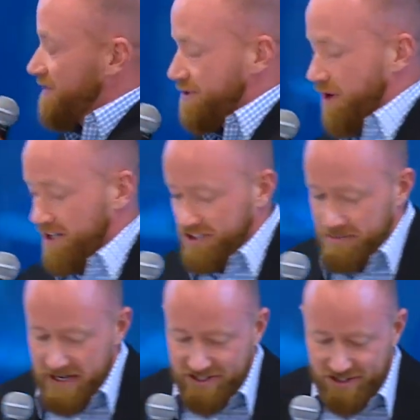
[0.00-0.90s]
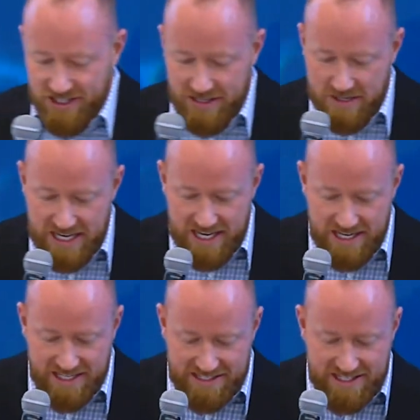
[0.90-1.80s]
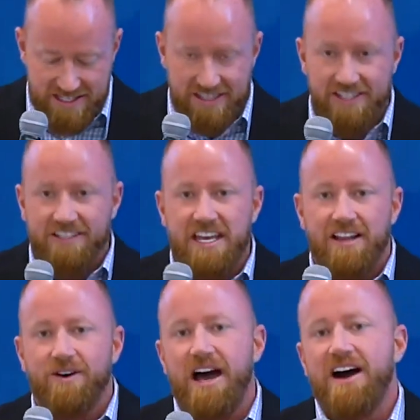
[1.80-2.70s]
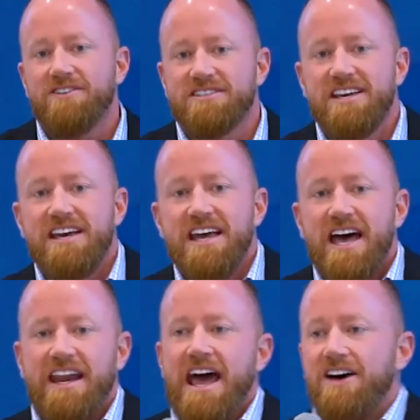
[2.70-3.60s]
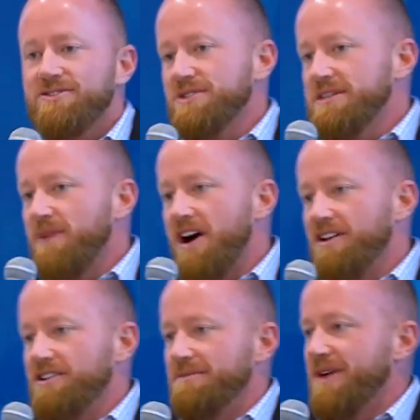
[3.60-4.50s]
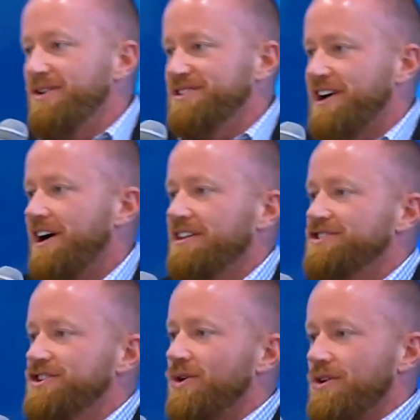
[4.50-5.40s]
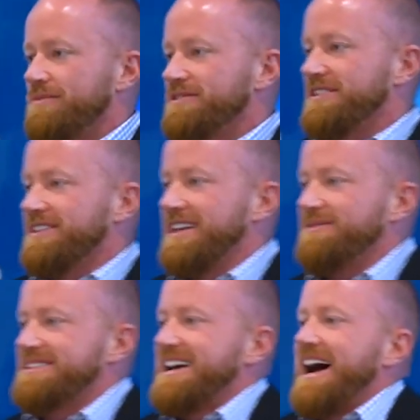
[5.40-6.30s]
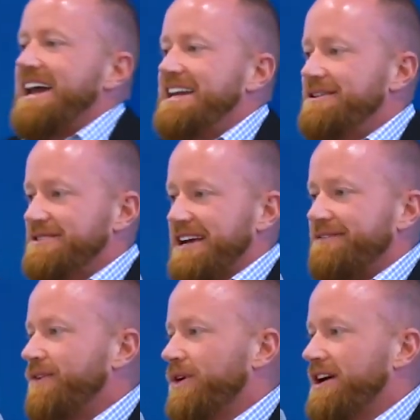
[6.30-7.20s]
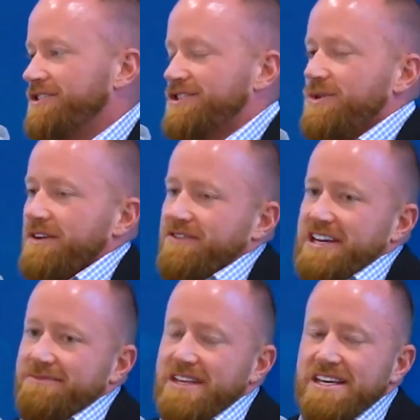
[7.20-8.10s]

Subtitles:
of you watched the pictures at the beginning, it's the little yellow house. That house was smaller than most college dorms. The thing was tiny. It was like 400 square feet.